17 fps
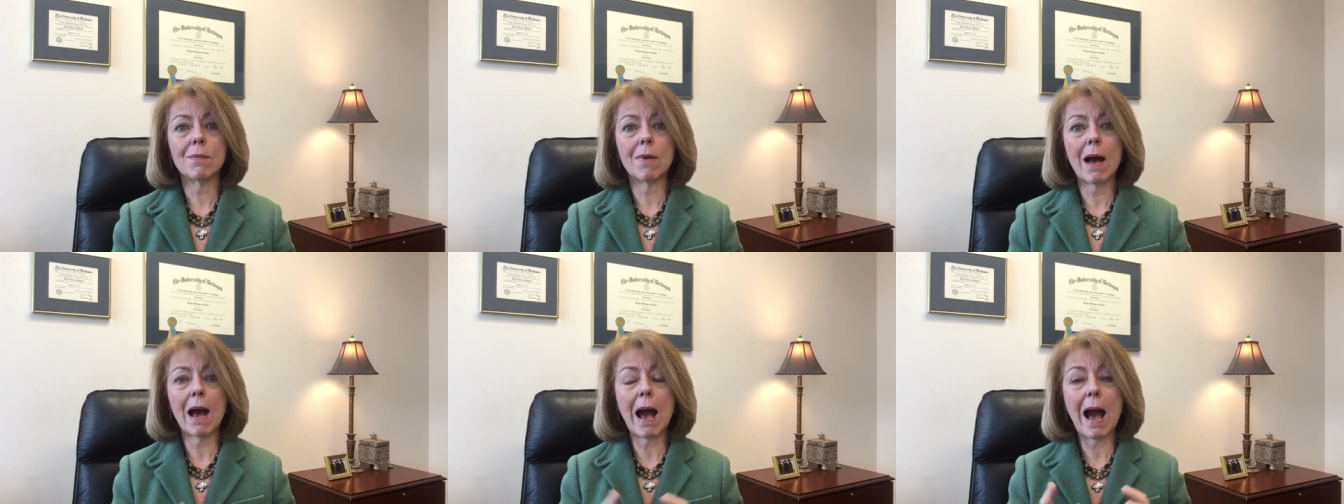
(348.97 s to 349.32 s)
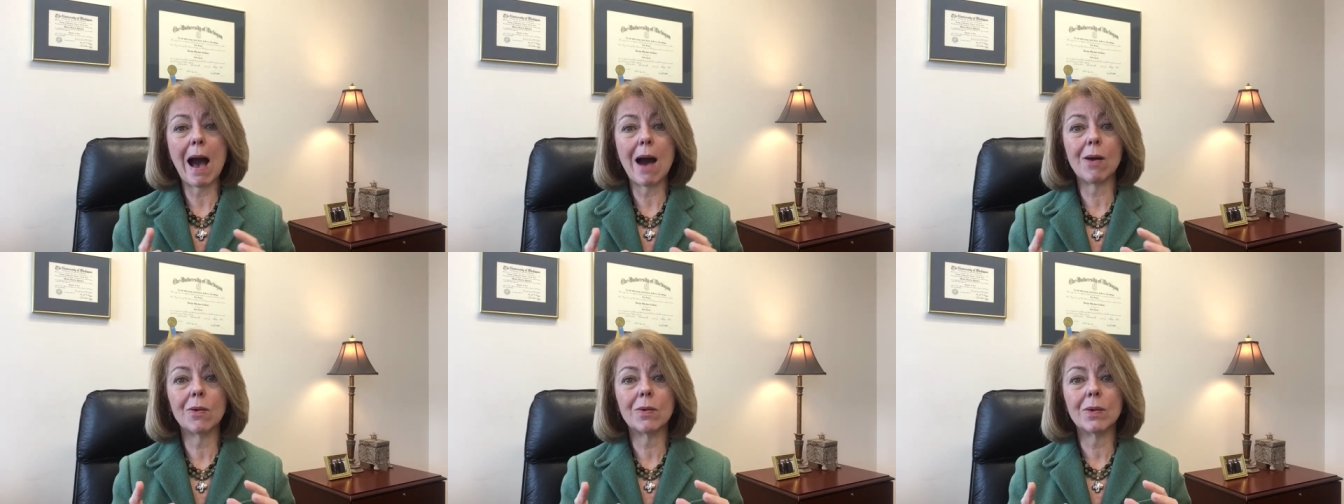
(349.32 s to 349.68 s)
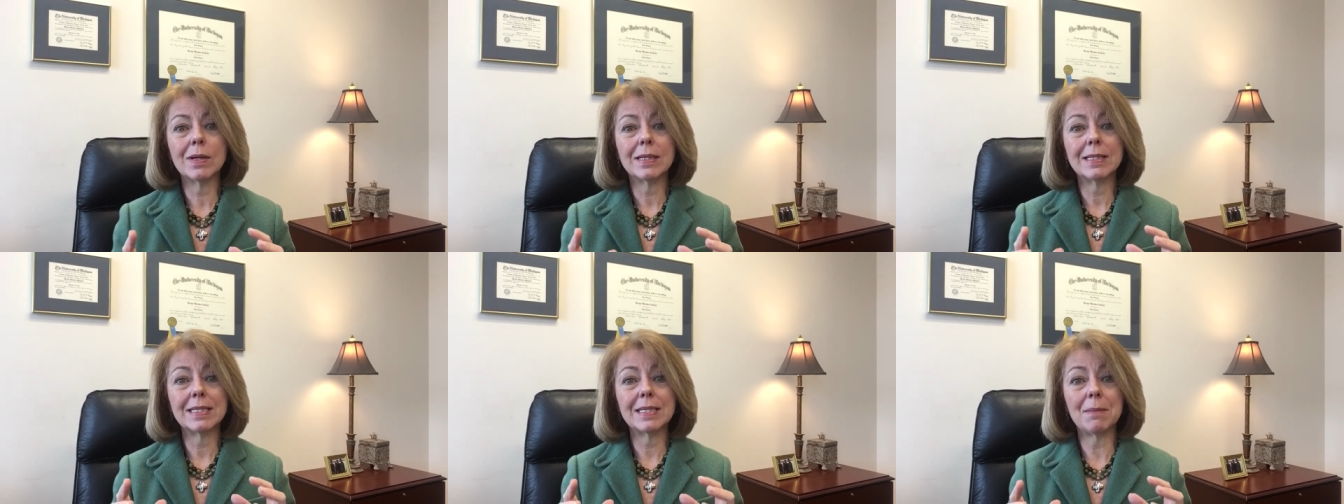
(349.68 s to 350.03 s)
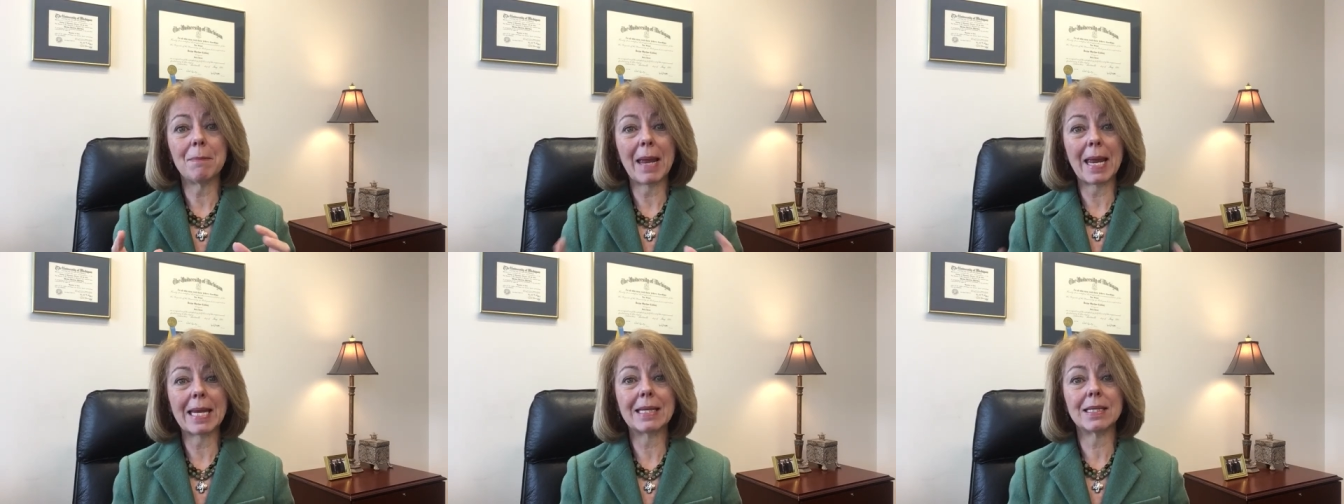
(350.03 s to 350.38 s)
how
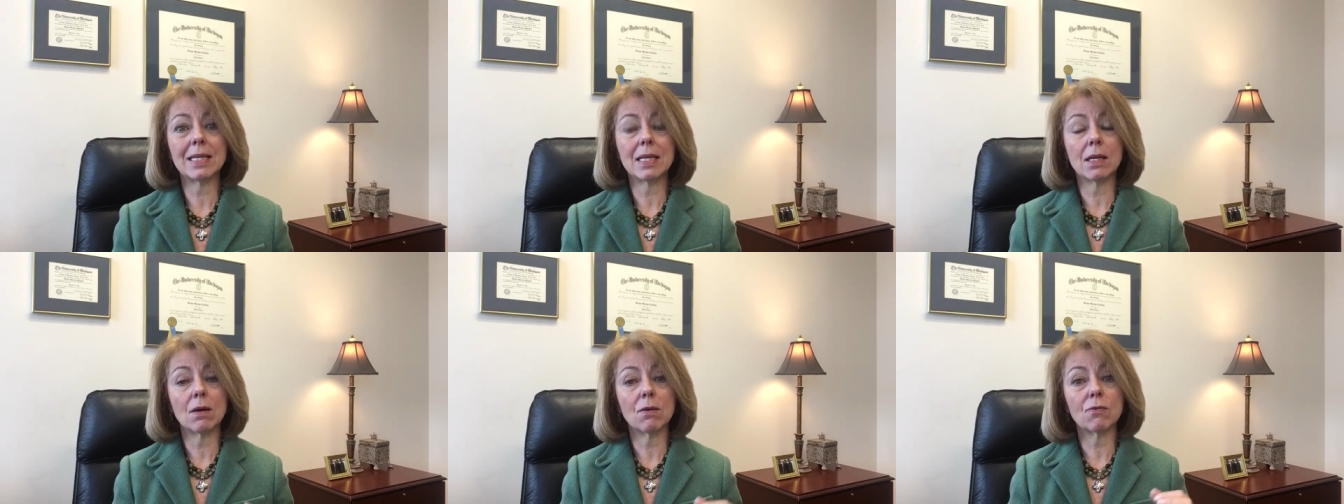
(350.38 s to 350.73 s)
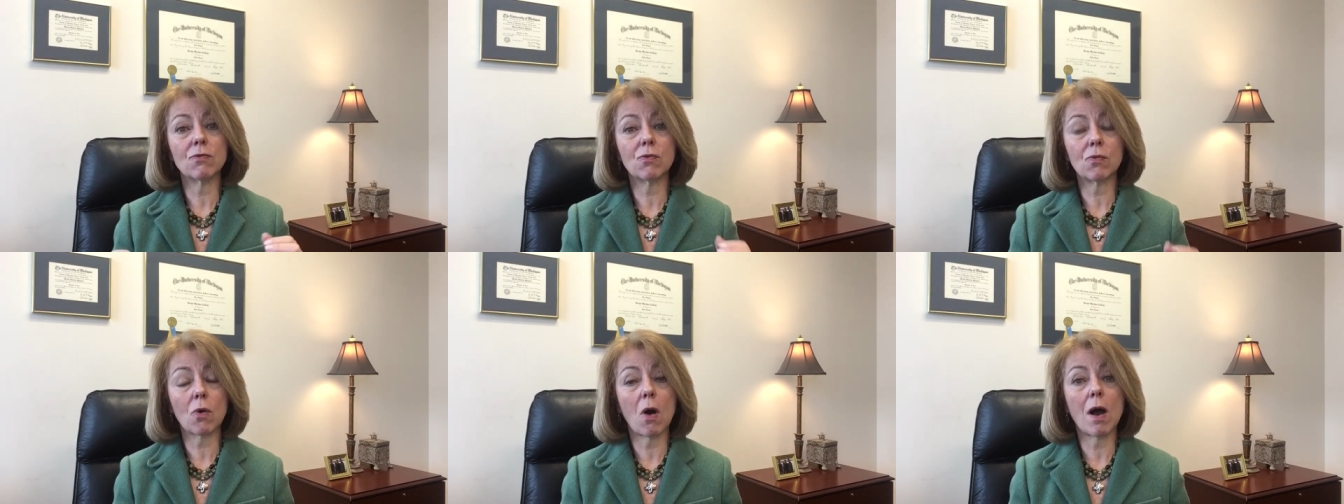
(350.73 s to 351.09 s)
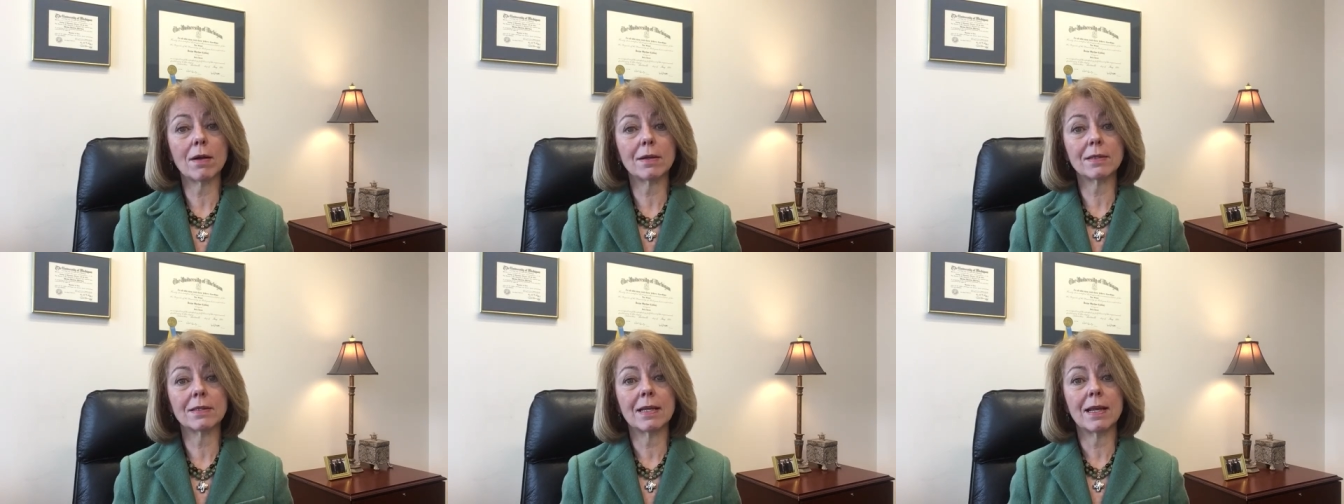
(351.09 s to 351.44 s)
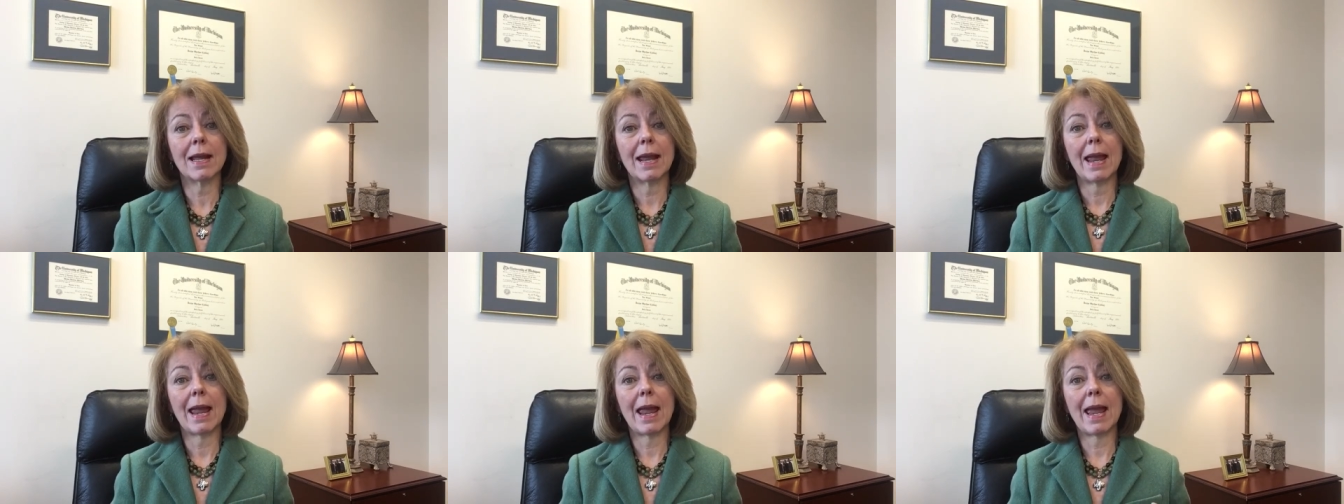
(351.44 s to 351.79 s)
demanding, fraught,
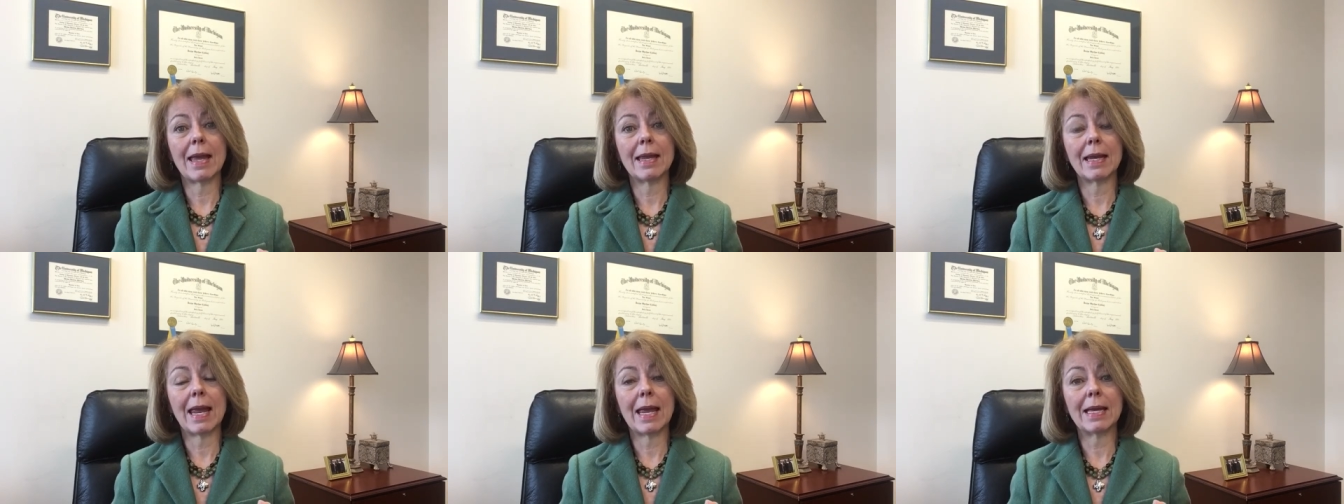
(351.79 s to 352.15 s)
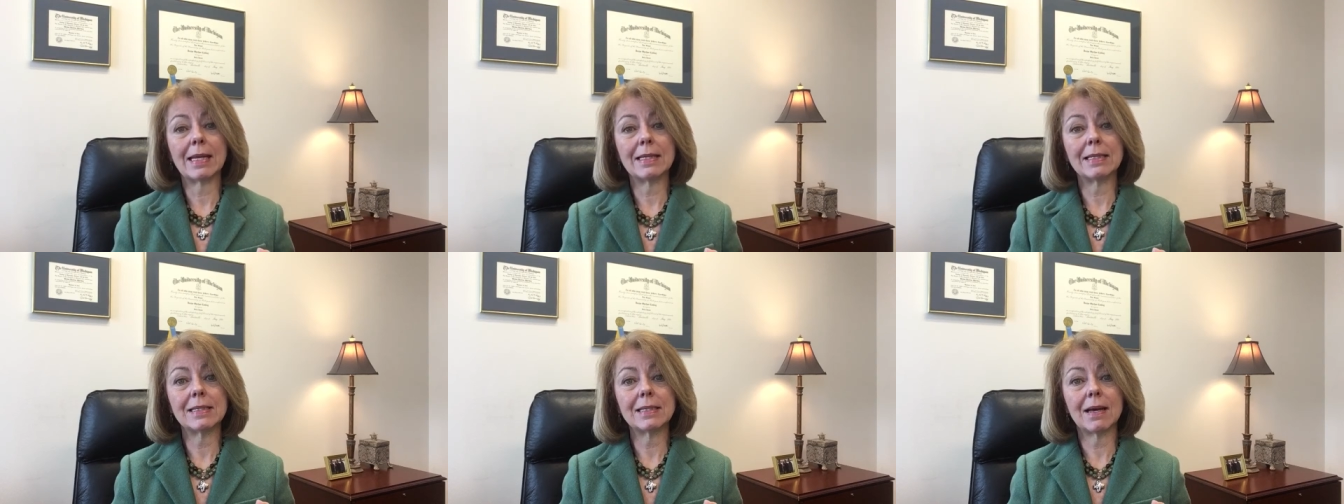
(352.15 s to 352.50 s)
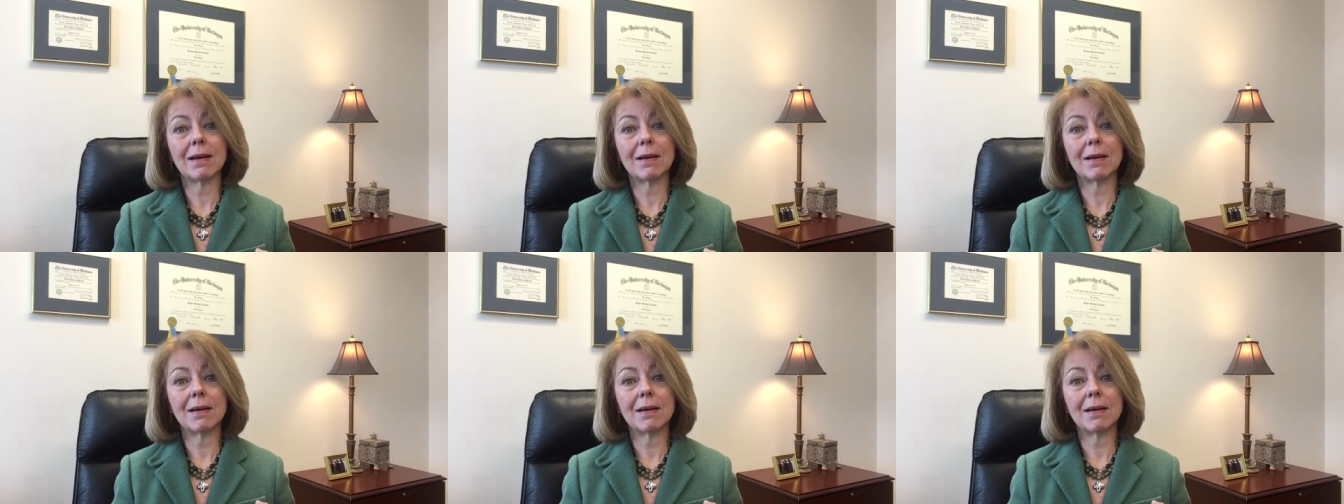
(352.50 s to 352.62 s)
and